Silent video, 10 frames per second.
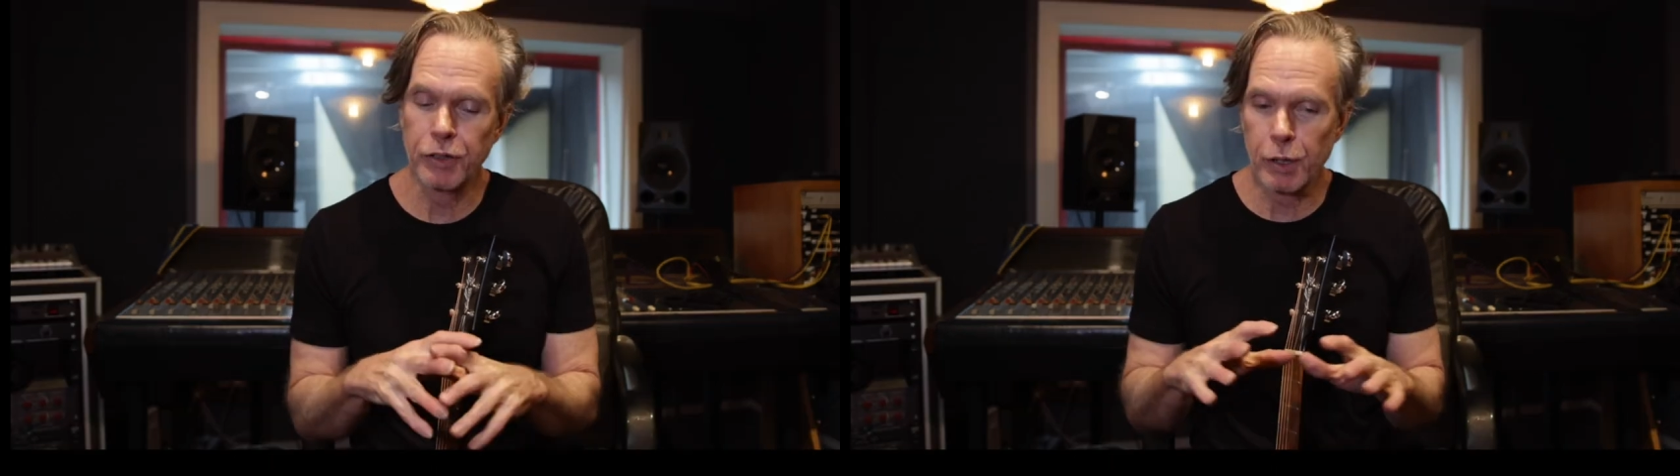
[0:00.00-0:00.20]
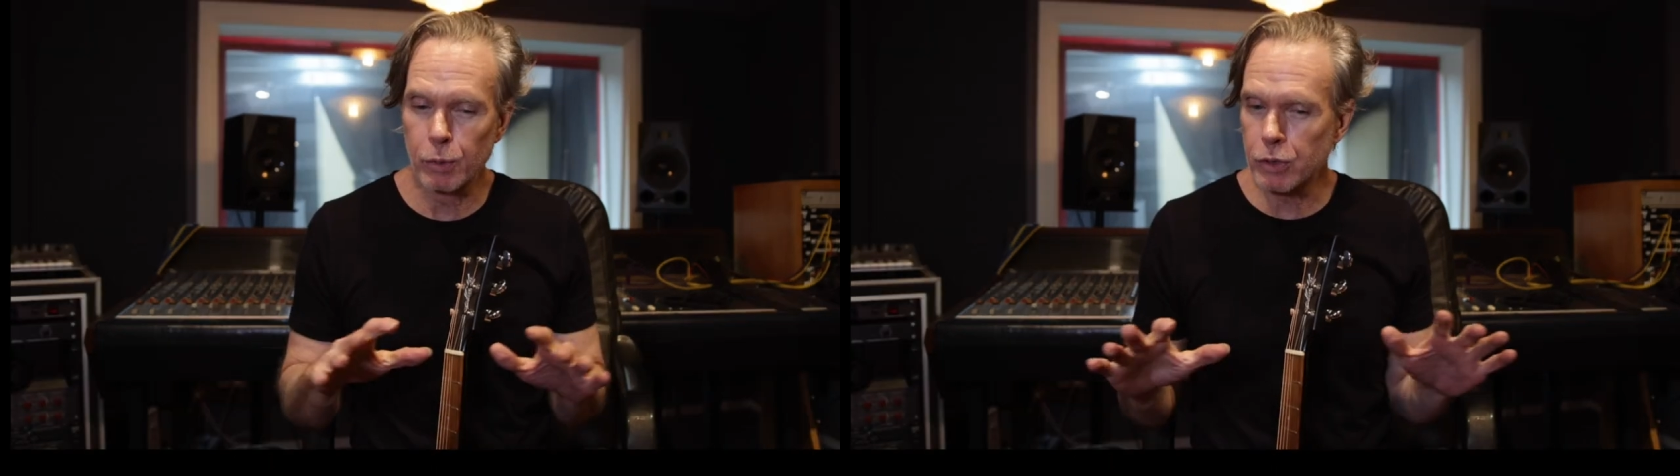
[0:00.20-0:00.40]

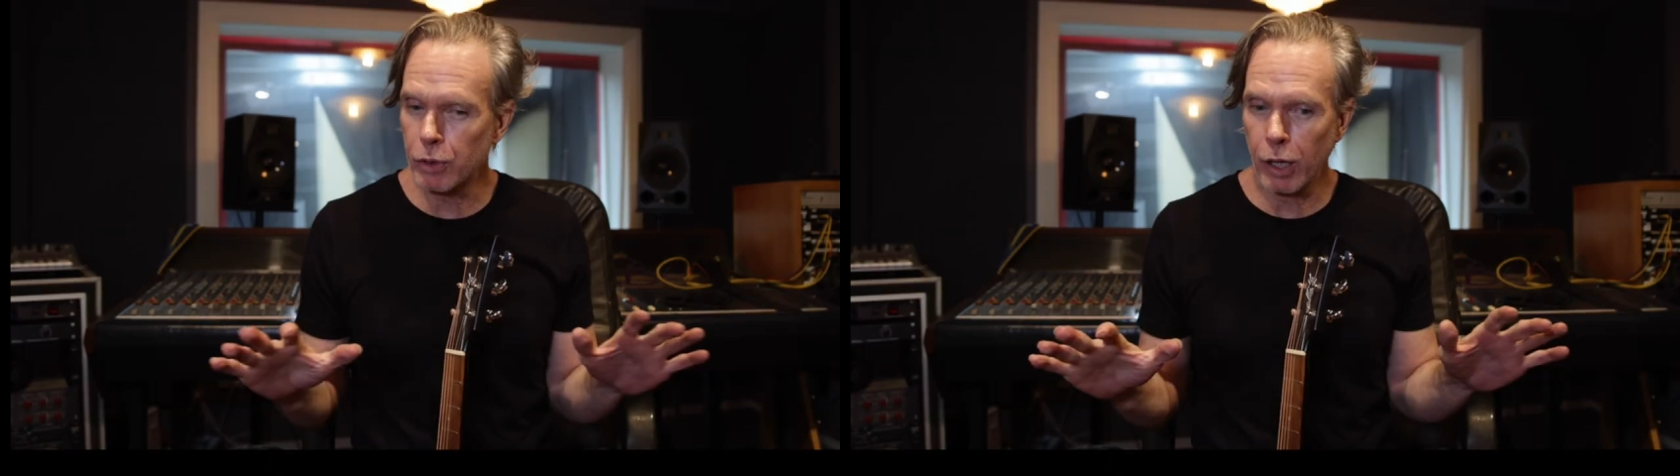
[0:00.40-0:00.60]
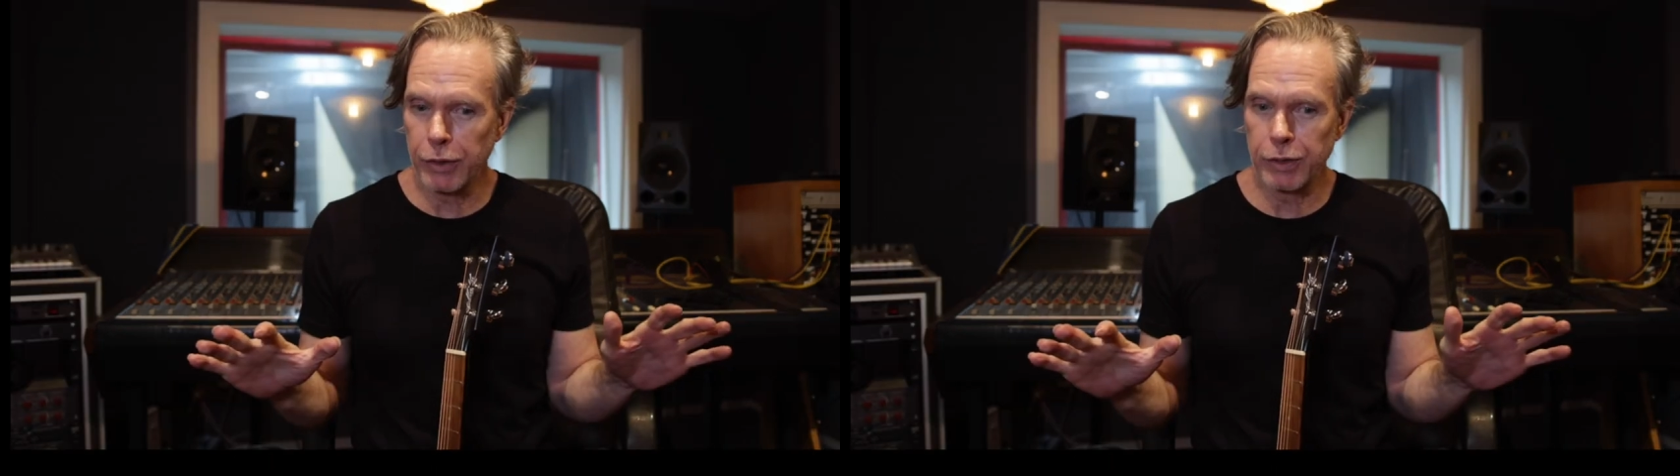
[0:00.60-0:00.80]
The
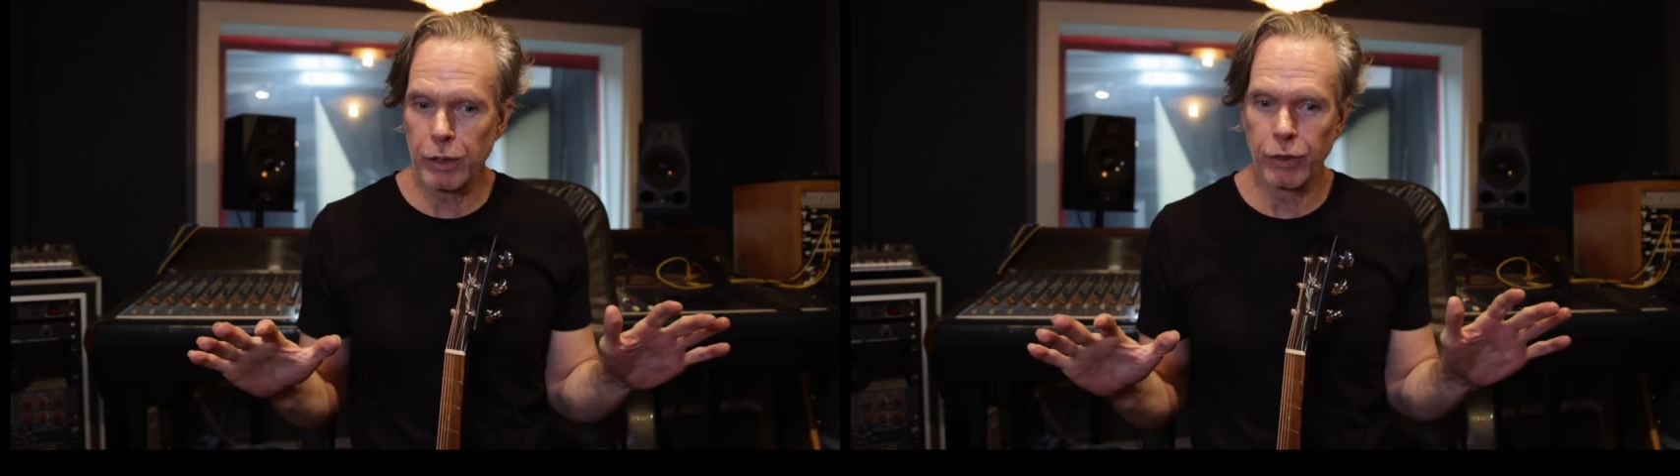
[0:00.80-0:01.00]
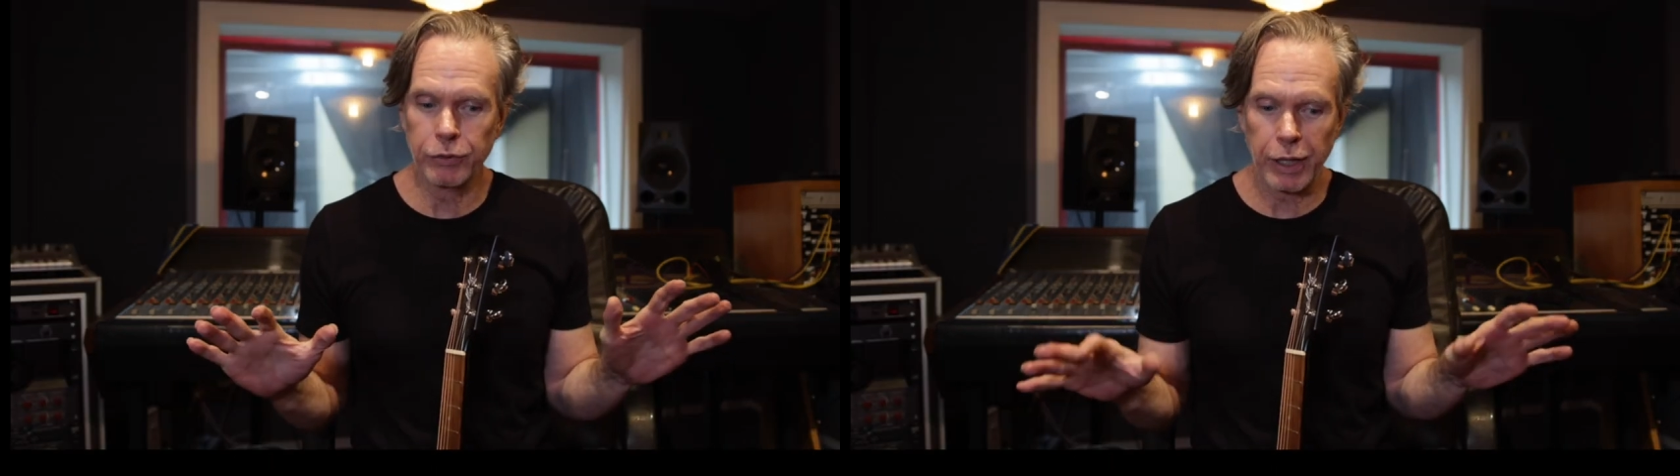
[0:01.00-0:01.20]
original idea,
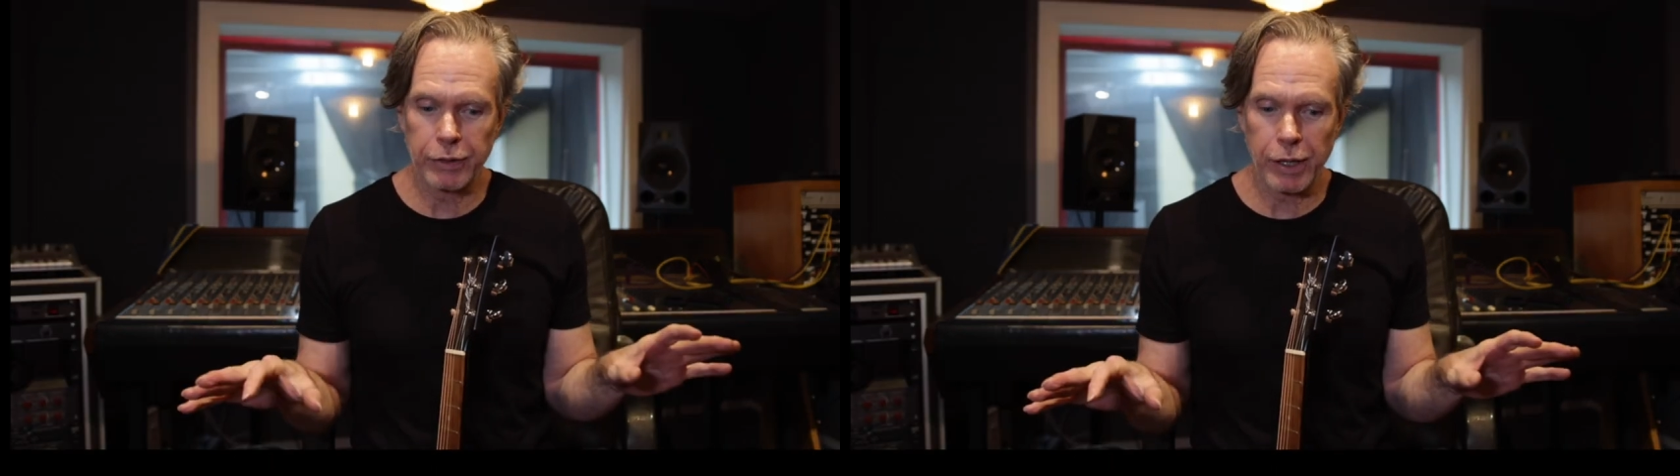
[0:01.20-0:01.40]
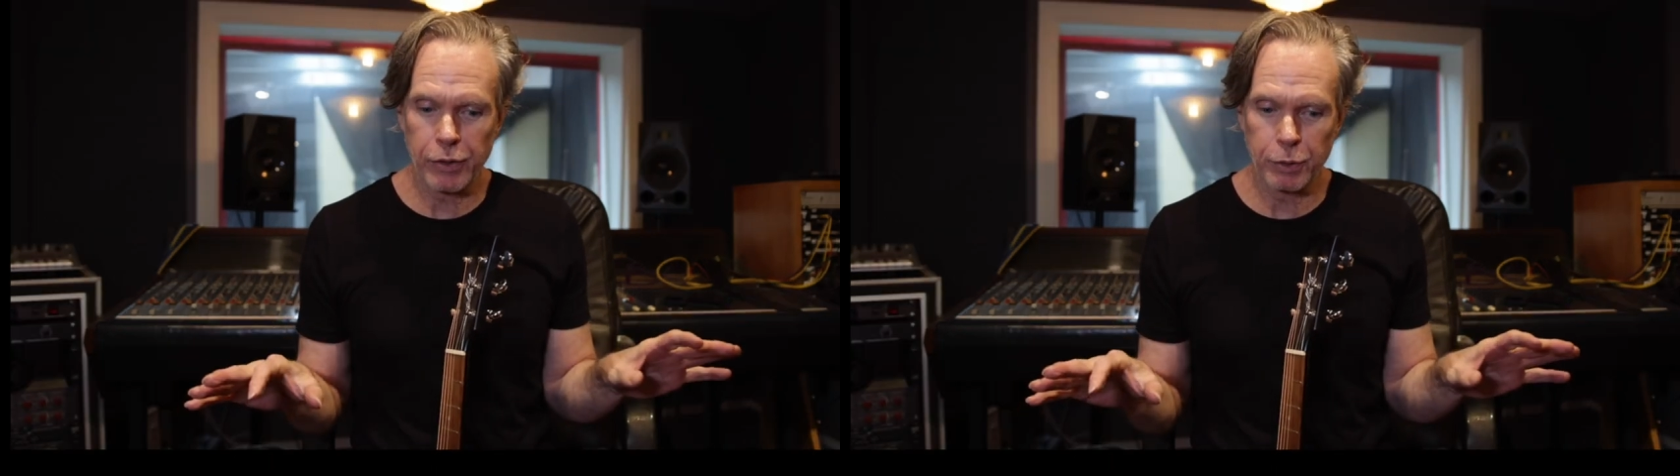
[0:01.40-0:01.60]
I sat
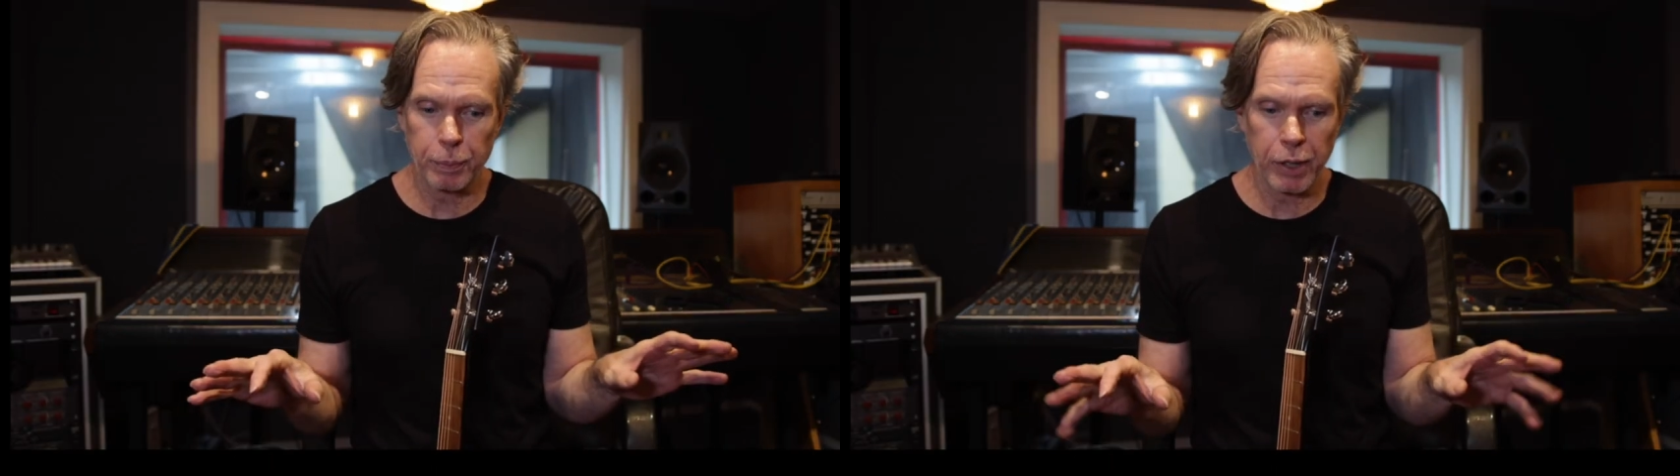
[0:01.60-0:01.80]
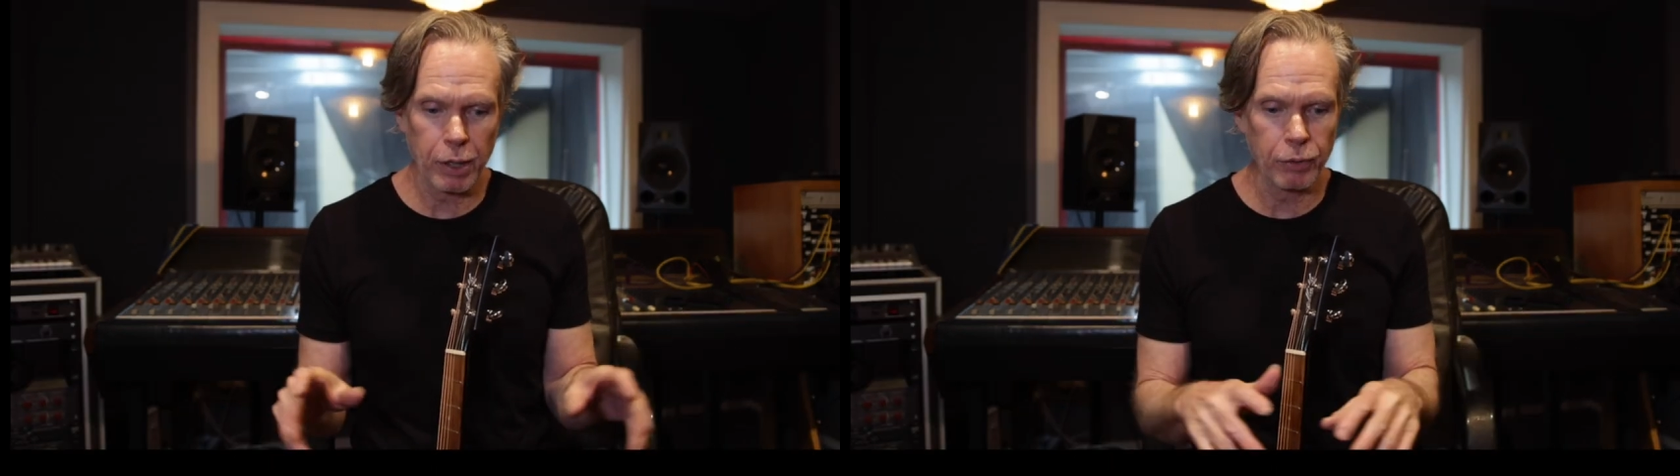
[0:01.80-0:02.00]
down at the
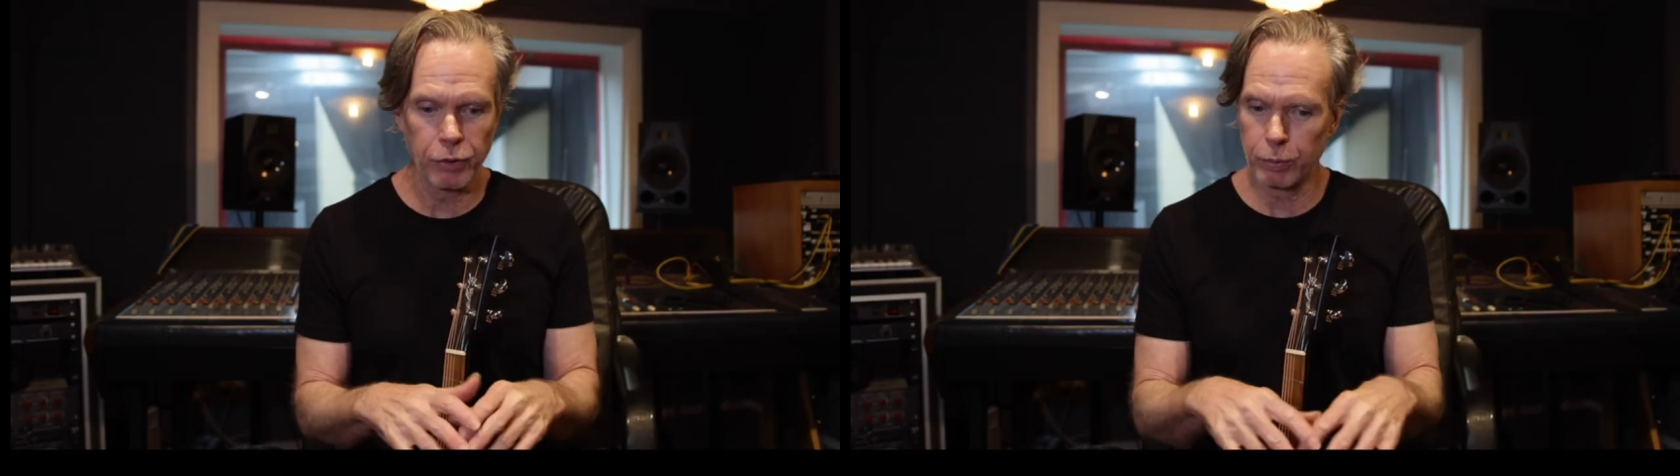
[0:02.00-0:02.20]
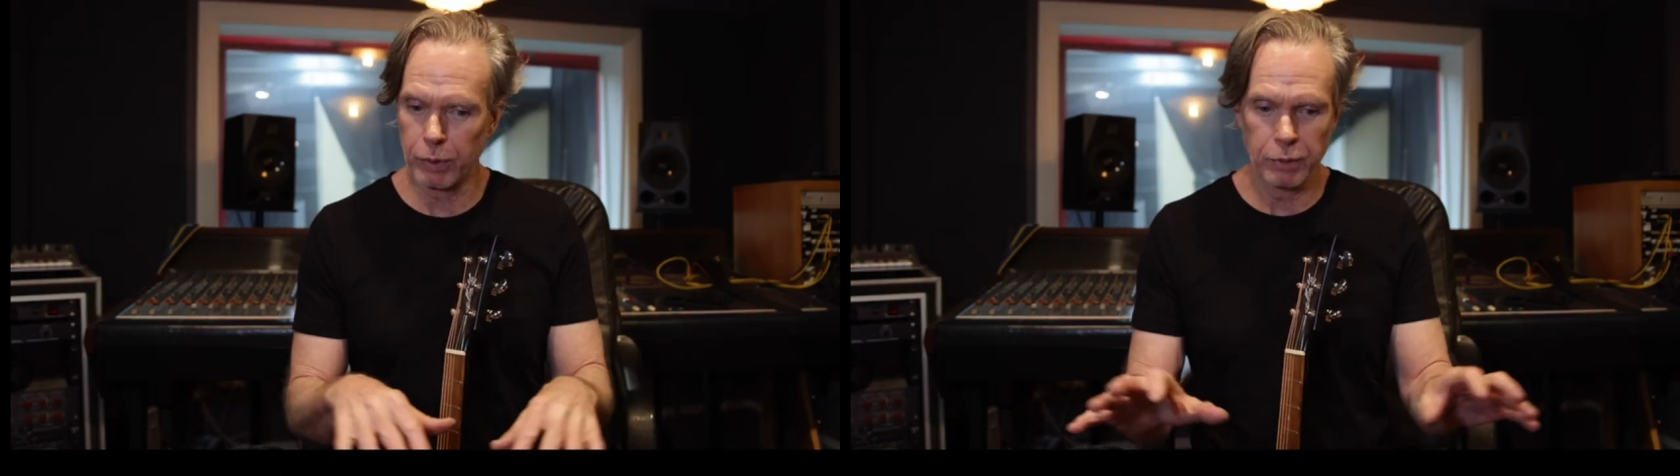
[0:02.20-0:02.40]
piano and
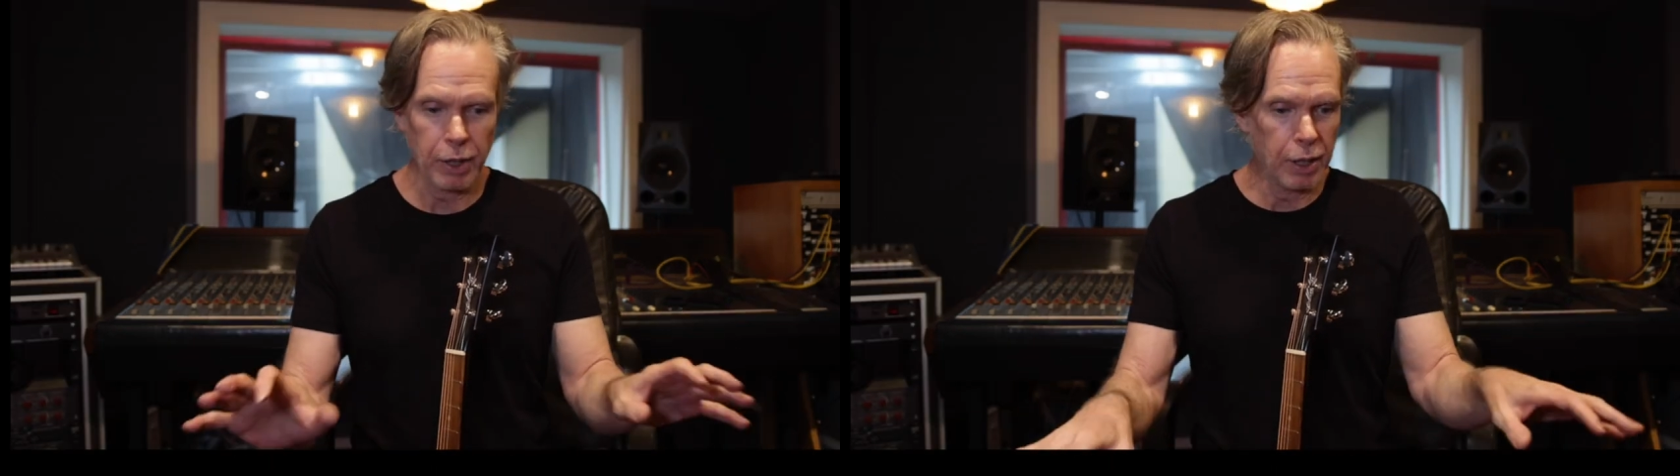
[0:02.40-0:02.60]
just went,